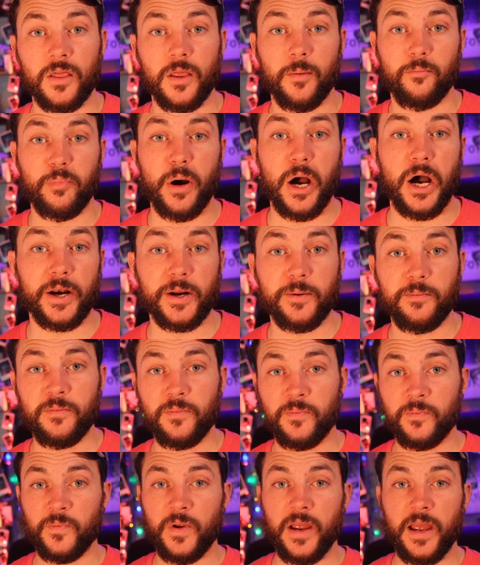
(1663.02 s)
on the
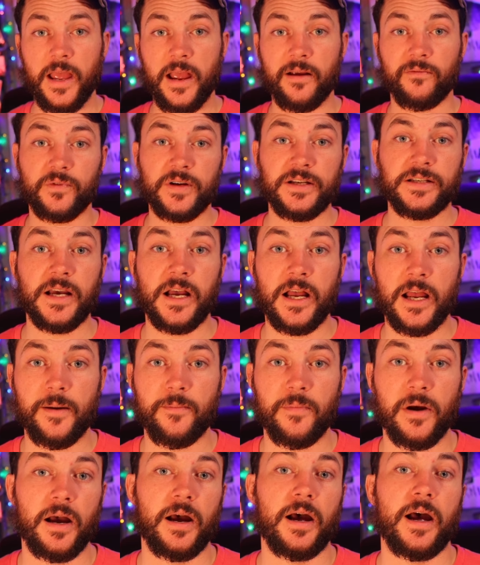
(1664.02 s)
bottom, every
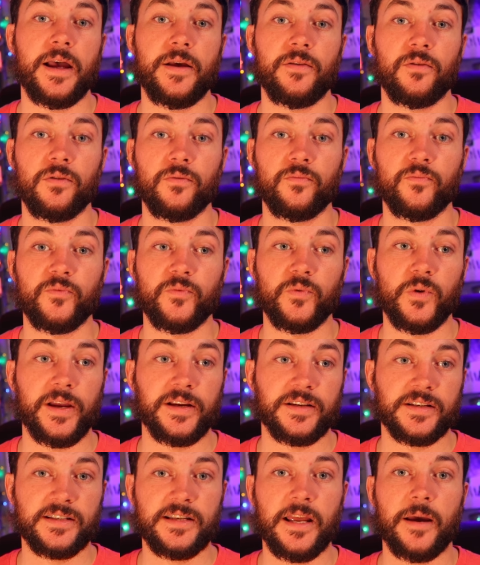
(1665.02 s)
time I
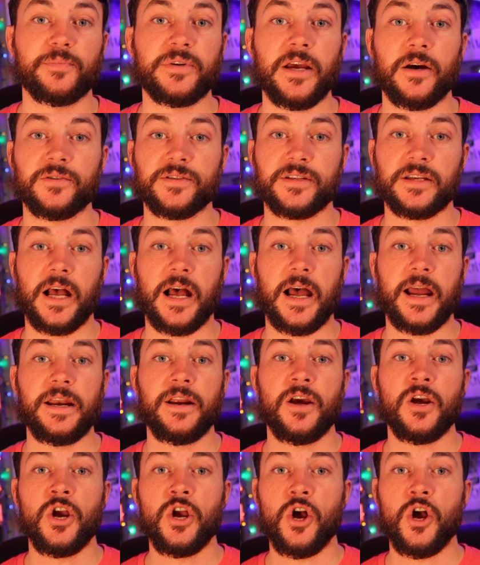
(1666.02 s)
like stepped outside,